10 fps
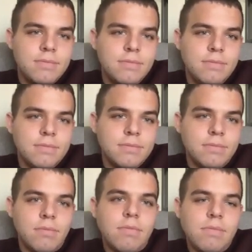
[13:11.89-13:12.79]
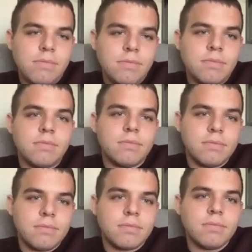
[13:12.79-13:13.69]

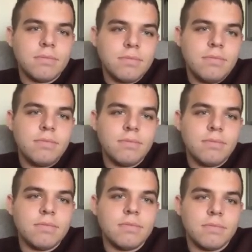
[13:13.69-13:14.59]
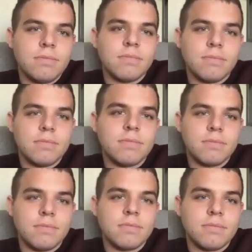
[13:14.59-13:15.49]

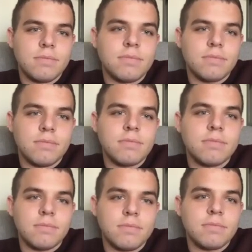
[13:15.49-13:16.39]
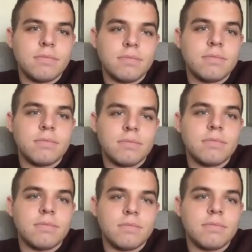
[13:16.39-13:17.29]

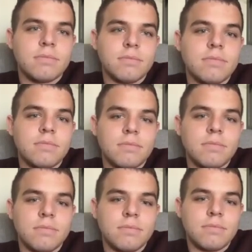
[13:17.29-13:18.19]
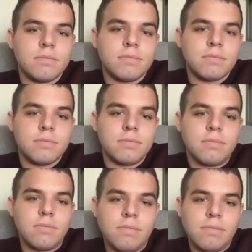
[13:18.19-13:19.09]

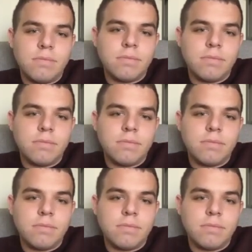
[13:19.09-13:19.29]
No words are spoken by the person on screen.